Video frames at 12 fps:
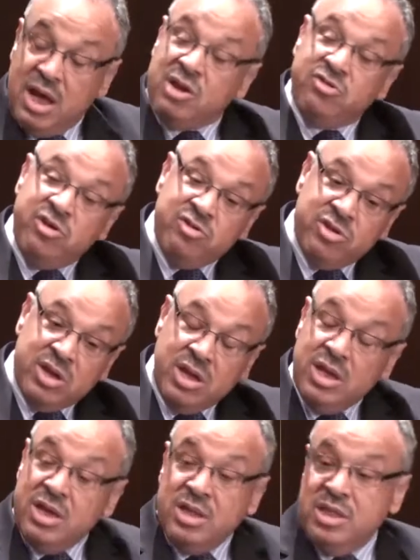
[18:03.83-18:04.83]
are changing.
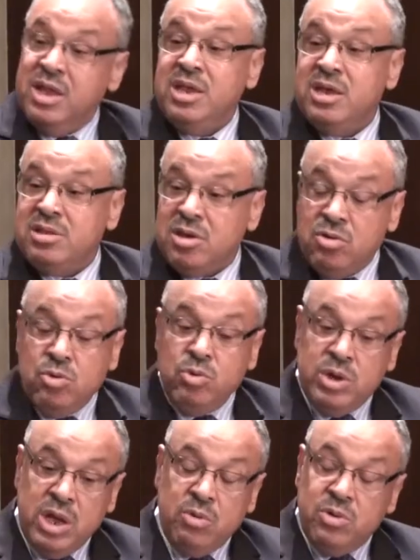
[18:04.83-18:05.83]
10 years ago,
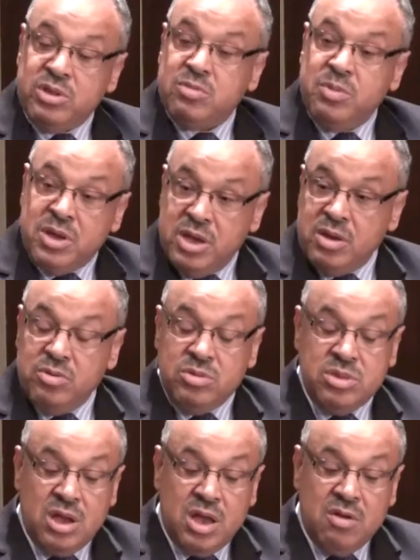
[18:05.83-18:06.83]
when I was speaking on
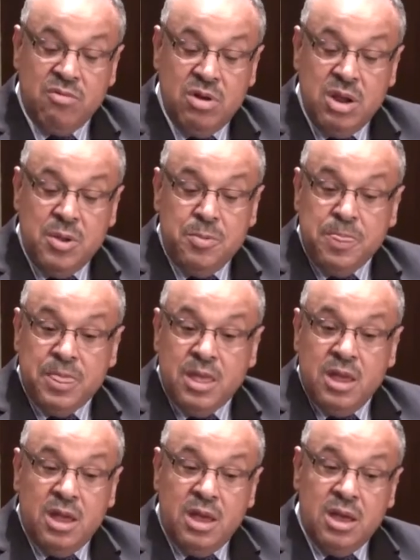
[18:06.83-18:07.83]
Takaful,
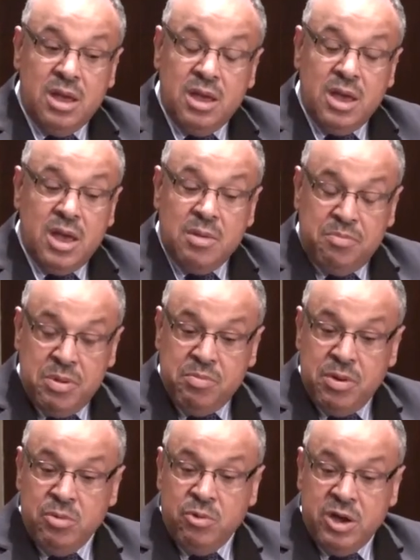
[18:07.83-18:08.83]

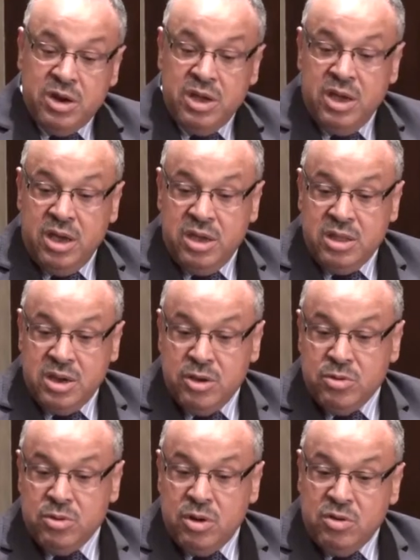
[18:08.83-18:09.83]
people were either
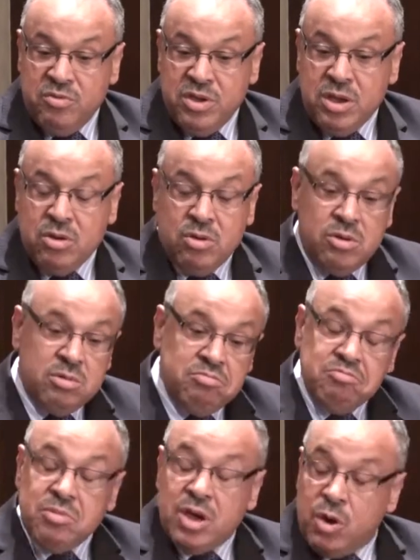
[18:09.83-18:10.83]
loving or
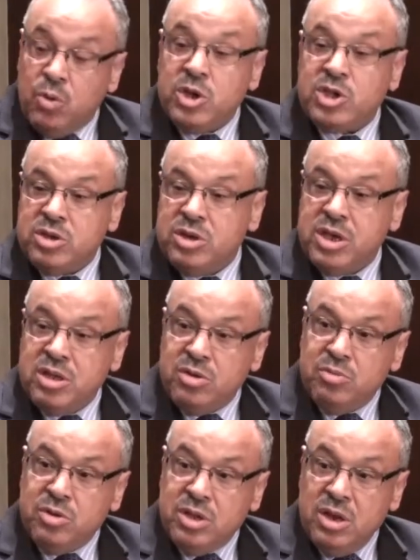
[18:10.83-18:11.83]
questioning the
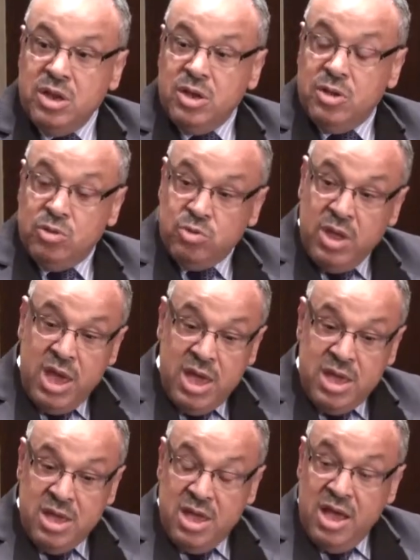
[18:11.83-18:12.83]
model.
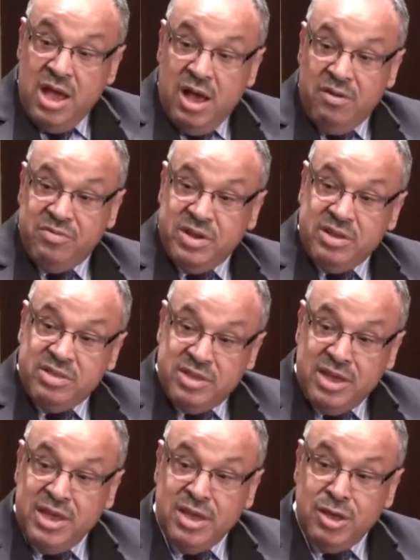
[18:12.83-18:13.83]
Today, after
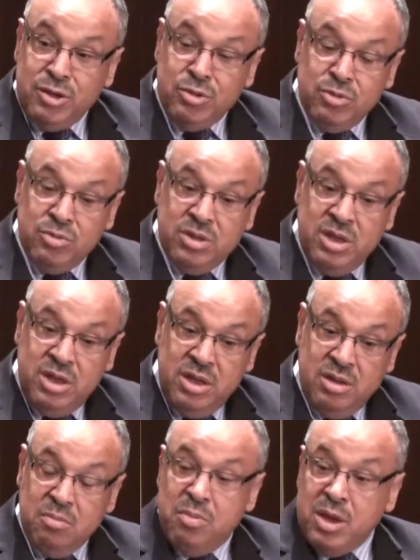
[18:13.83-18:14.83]
seeing
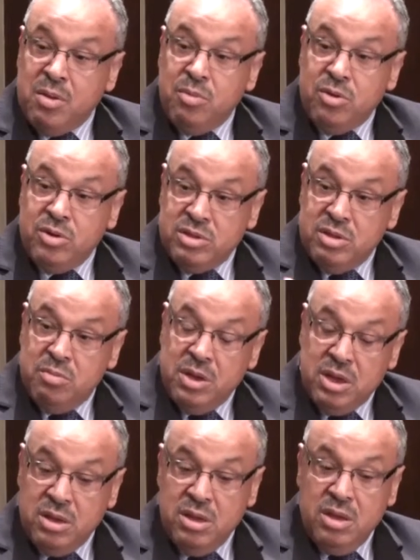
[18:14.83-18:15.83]
the big boys, the
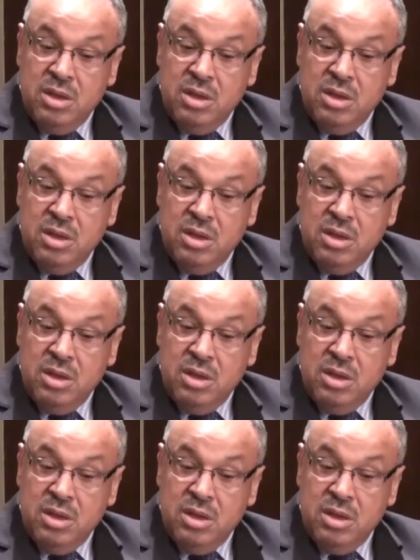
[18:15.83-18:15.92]
big,